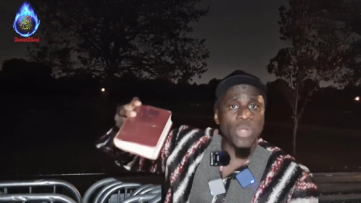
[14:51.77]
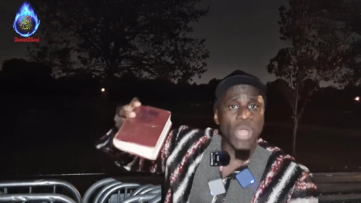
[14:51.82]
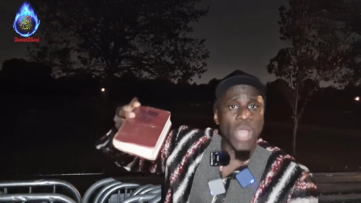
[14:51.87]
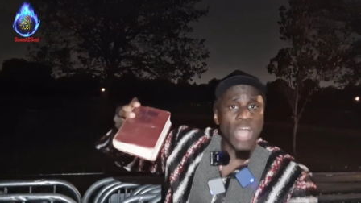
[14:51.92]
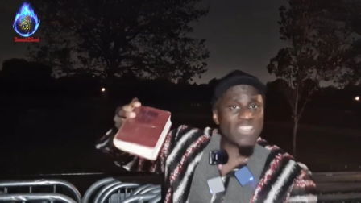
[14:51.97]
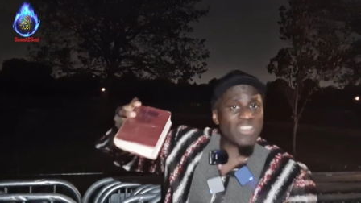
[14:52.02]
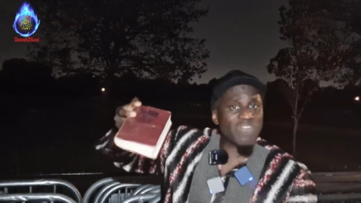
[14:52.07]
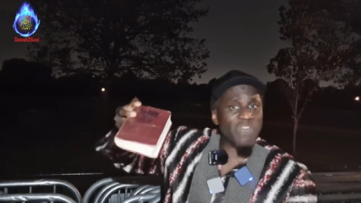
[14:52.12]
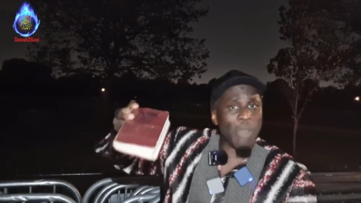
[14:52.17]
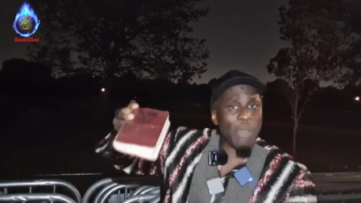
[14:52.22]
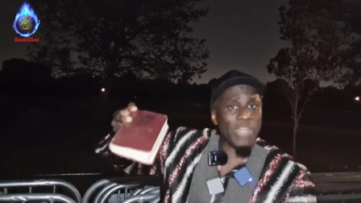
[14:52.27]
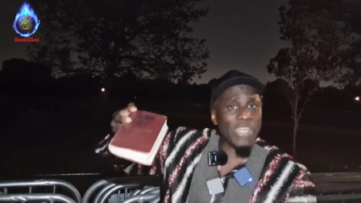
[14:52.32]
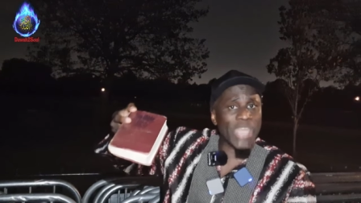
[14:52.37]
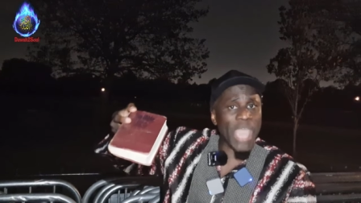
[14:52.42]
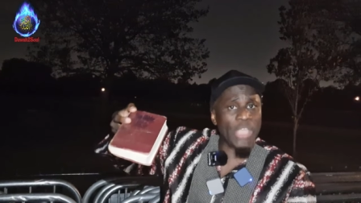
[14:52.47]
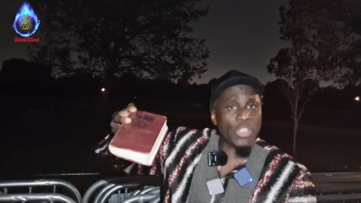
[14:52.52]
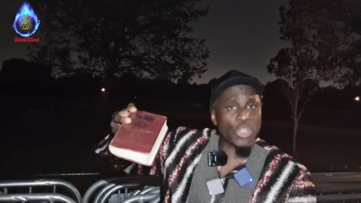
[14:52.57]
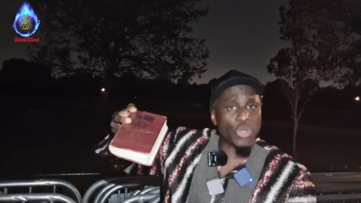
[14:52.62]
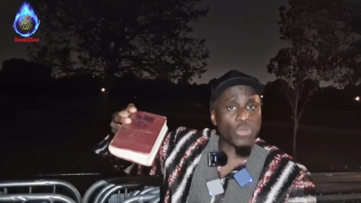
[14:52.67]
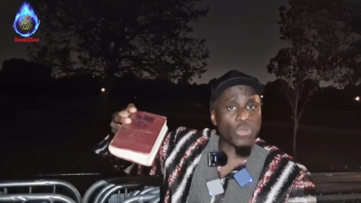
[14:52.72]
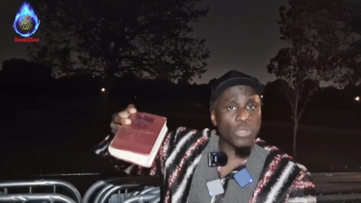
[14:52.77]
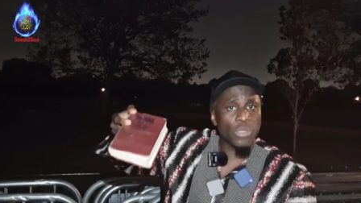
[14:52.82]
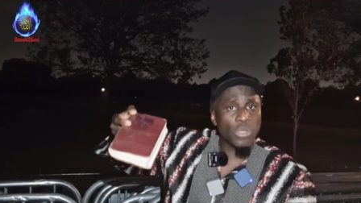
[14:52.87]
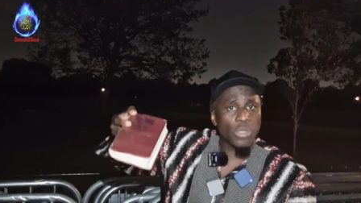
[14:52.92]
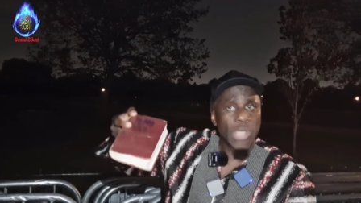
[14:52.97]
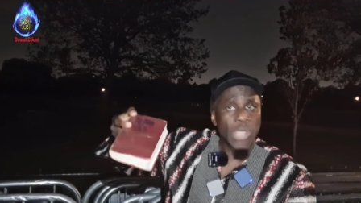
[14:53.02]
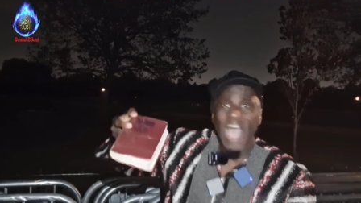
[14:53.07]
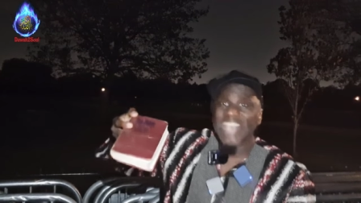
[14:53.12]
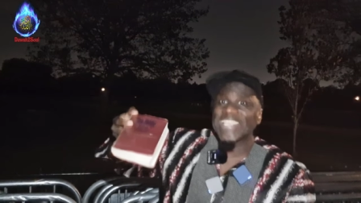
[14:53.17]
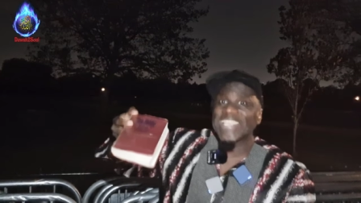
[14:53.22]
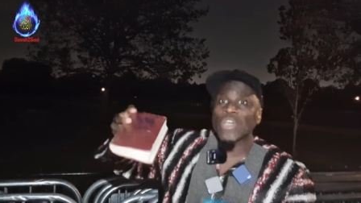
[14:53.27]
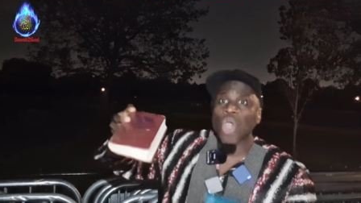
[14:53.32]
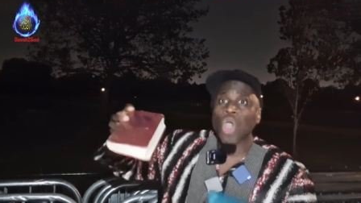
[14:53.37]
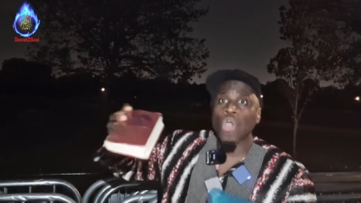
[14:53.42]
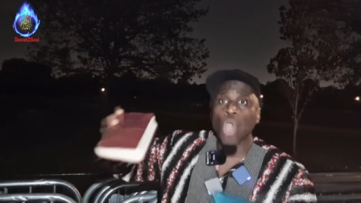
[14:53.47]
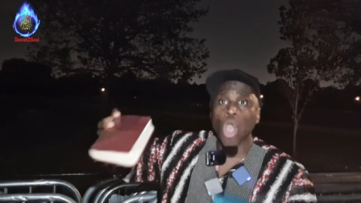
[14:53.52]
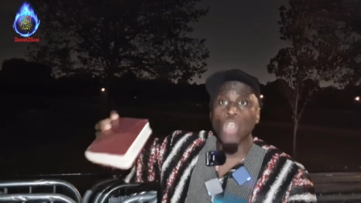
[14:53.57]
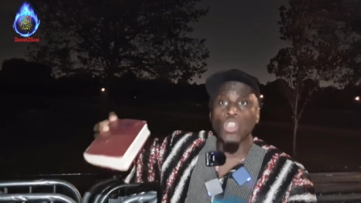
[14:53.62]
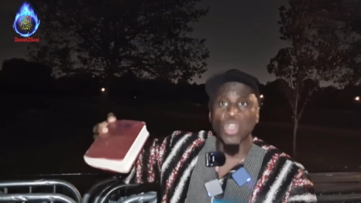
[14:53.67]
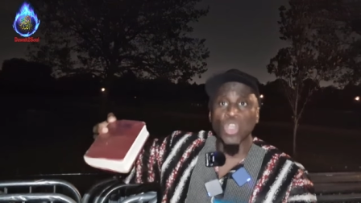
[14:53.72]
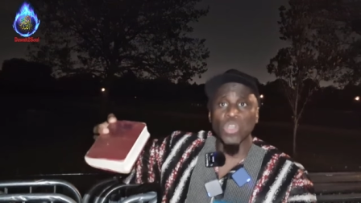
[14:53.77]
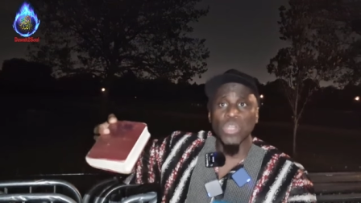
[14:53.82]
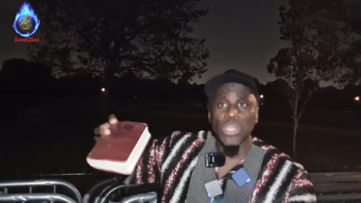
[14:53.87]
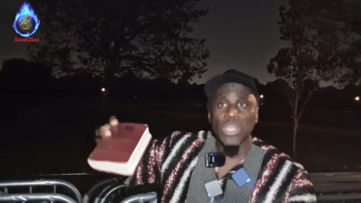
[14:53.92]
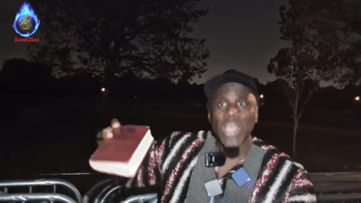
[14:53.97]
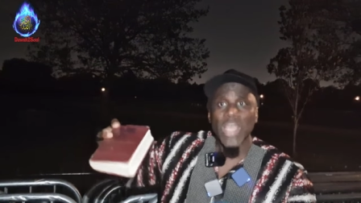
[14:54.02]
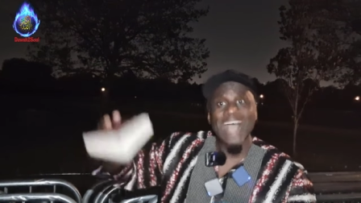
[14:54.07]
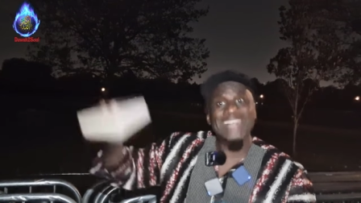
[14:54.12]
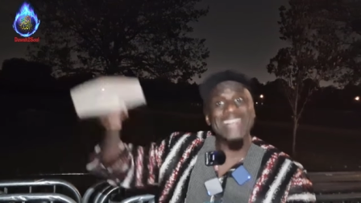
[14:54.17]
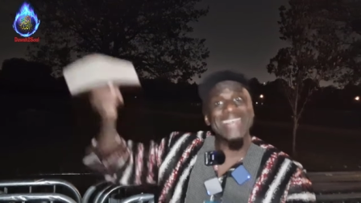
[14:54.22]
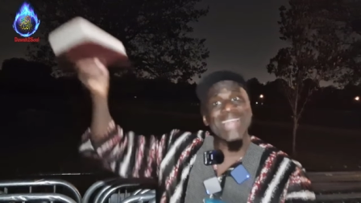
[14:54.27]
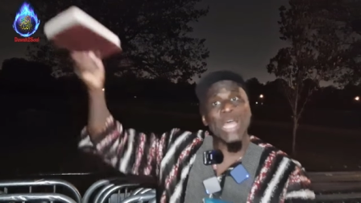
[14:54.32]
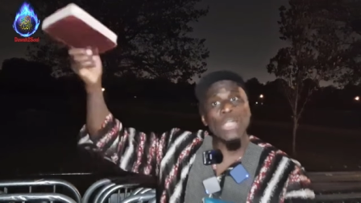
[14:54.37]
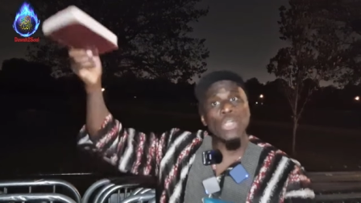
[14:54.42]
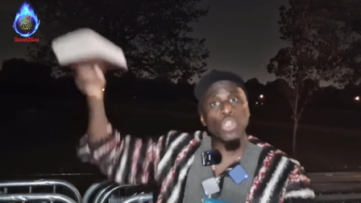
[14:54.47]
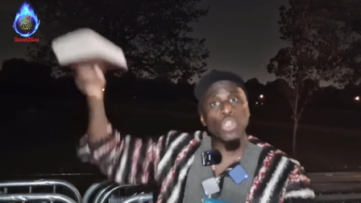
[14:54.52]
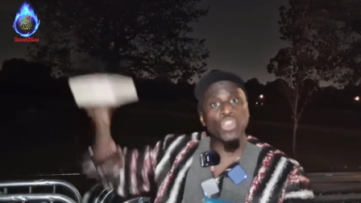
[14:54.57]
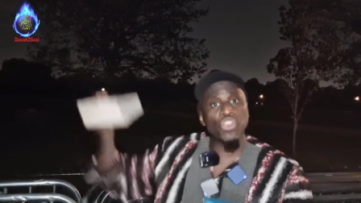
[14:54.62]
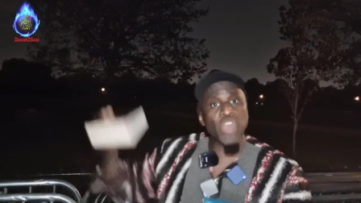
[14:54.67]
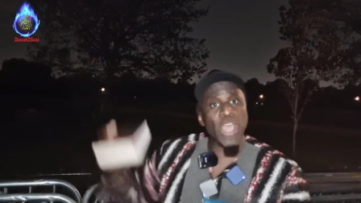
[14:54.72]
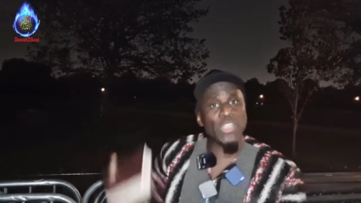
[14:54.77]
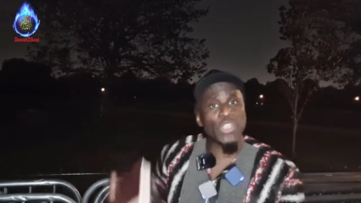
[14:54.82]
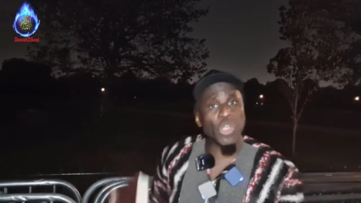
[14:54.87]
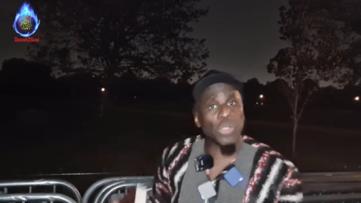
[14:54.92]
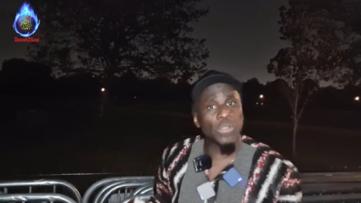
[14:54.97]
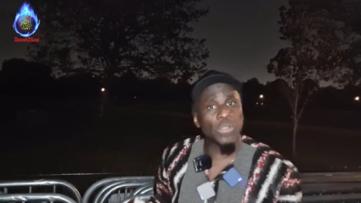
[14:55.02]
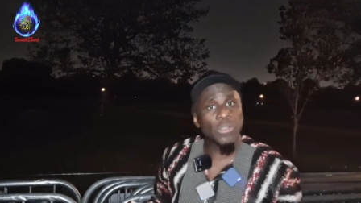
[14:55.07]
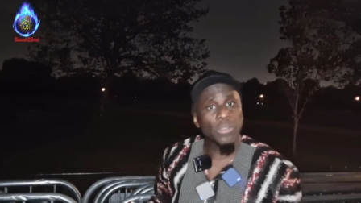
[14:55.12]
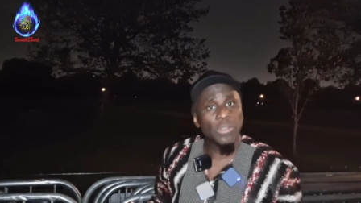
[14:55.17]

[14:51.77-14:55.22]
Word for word: as a fabrication. as a concoction, as an adulteration.